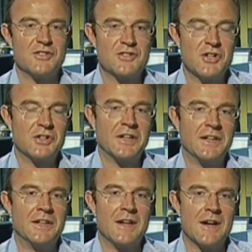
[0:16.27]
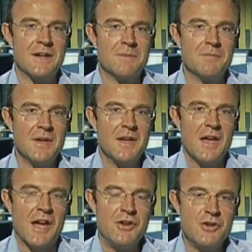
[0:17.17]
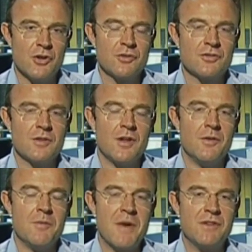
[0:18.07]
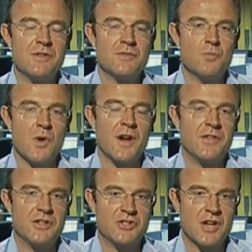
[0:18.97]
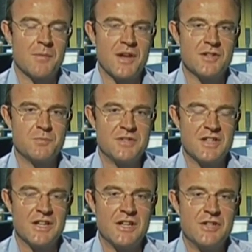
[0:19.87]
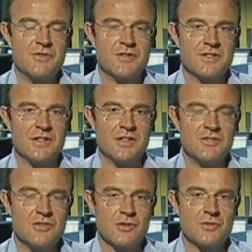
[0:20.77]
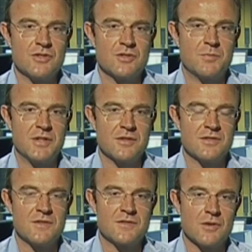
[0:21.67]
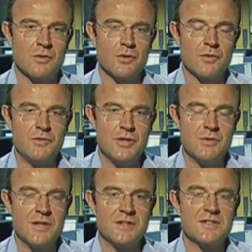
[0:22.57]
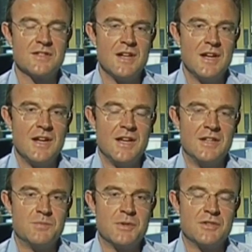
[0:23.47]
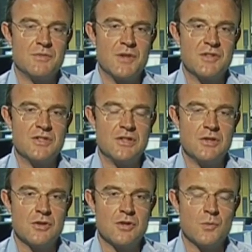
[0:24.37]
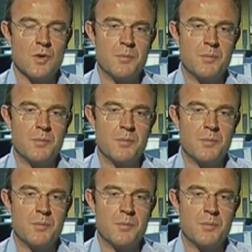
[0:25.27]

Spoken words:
certainly. And not the main reason why I think Xiaomi is particularly interesting is not just because they've sold a lot of units, is because if you actually look at what